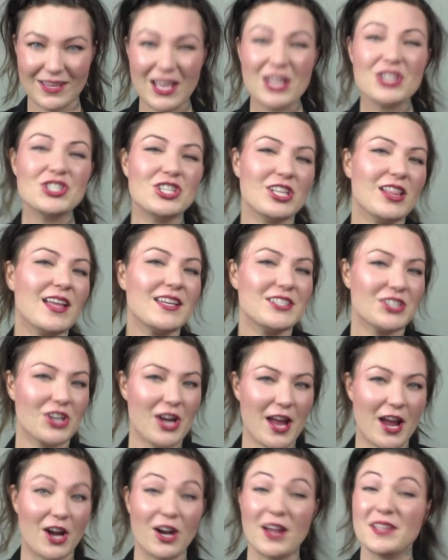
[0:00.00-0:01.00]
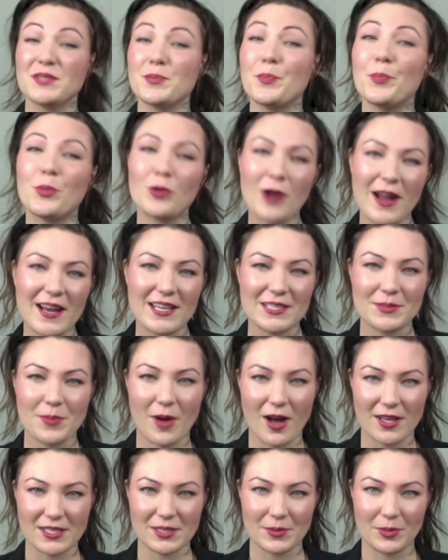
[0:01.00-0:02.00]
She likes her hair as bright as
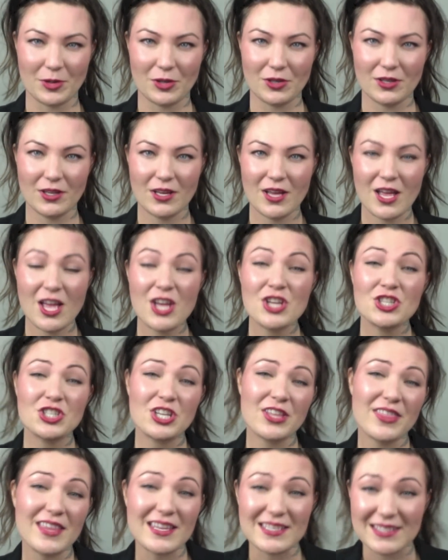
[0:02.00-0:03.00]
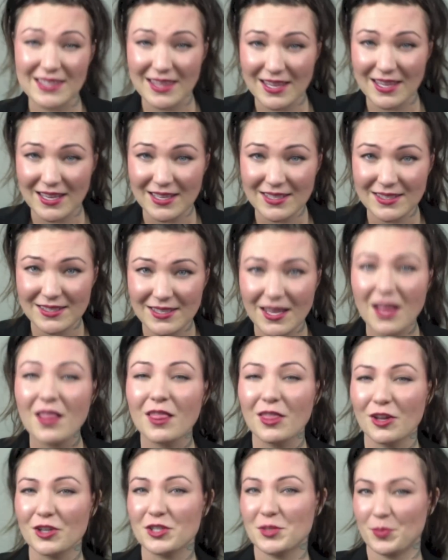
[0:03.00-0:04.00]
possible. She thinks this
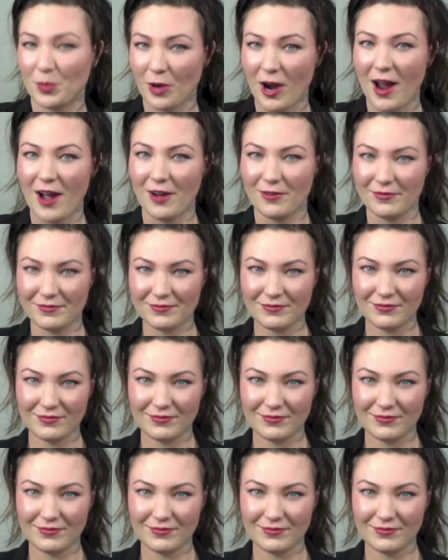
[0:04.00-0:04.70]
looks brown.